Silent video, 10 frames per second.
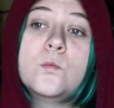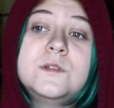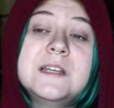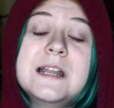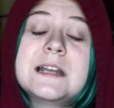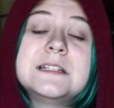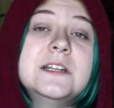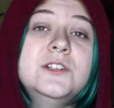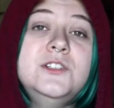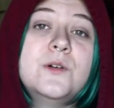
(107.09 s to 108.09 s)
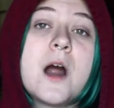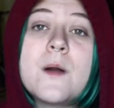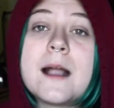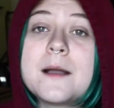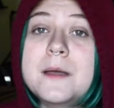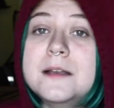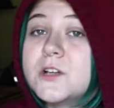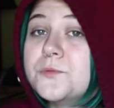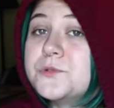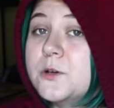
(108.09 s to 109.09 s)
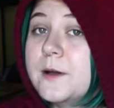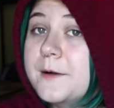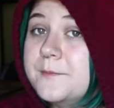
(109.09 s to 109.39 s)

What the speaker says: 10 out of 10, do not recommend, don't do it.